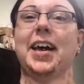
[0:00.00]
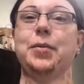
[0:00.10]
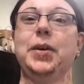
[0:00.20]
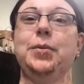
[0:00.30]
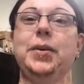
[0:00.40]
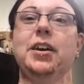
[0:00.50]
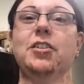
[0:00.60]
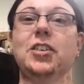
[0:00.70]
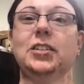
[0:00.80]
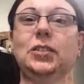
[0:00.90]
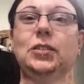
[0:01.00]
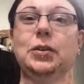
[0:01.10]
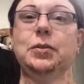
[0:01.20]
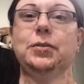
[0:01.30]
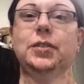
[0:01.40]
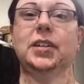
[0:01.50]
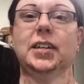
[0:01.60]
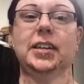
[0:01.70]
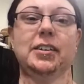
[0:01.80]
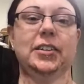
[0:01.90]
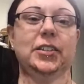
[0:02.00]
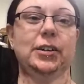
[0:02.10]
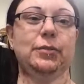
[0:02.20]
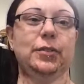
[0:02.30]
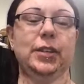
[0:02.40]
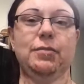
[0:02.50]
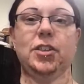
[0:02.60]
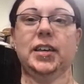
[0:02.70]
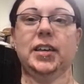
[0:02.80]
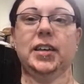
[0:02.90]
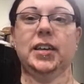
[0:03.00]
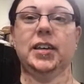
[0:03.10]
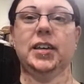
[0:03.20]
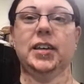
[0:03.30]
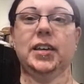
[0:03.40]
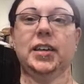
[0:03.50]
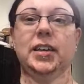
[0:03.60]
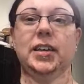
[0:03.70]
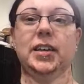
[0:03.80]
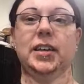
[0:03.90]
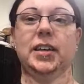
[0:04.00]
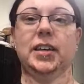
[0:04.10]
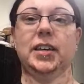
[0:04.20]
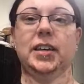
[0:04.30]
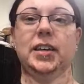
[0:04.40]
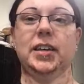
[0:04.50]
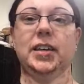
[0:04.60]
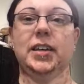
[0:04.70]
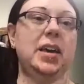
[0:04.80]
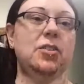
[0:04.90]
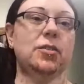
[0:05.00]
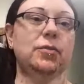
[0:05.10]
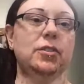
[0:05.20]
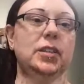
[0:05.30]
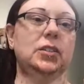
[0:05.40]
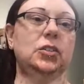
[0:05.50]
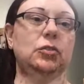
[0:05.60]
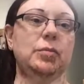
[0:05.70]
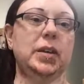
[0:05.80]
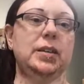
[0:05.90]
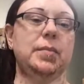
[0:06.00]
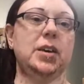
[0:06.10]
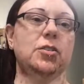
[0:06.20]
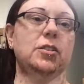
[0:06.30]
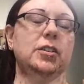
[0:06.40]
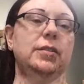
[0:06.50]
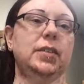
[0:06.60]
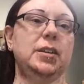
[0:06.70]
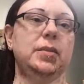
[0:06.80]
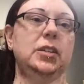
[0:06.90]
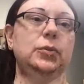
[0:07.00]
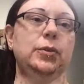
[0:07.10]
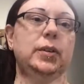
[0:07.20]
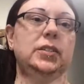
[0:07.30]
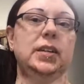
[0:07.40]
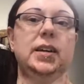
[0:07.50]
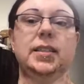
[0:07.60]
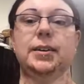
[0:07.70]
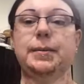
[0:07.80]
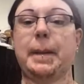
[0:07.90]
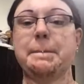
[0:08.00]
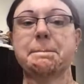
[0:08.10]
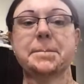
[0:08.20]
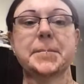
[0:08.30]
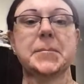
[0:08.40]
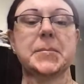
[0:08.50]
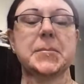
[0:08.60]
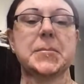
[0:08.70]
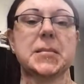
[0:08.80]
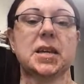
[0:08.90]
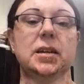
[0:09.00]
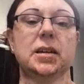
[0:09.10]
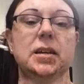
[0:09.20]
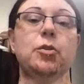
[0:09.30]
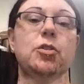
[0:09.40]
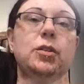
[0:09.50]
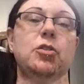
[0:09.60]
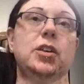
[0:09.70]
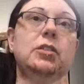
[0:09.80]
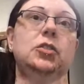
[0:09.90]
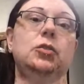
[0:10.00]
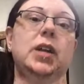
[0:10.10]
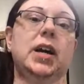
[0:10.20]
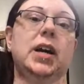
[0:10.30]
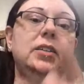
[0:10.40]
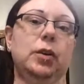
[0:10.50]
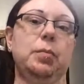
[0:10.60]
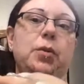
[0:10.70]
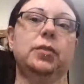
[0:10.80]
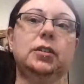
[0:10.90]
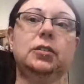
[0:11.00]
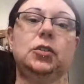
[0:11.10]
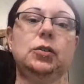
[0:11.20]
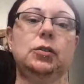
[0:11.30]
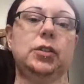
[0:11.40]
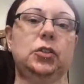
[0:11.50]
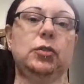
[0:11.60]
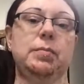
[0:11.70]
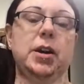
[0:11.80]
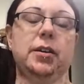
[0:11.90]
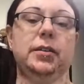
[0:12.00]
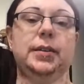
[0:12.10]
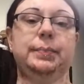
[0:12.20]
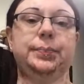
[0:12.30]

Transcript: We are just so hilarious, are full of shit. I need to go check the personal, like my page of where this is streaming to make sure if anybody's requesting on there. Because personal shares do not stream over to the StreamYard.